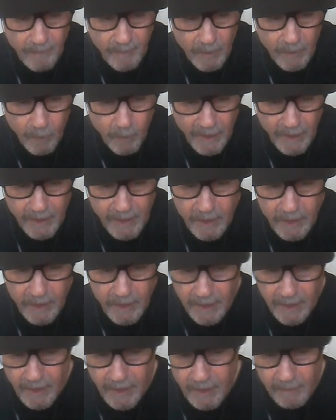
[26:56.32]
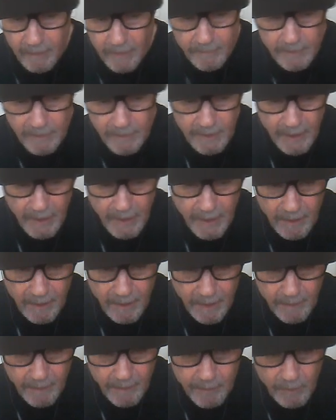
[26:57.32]
What is the ism? Yeah,
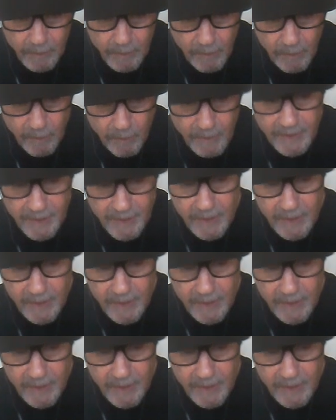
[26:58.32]
keeps on going.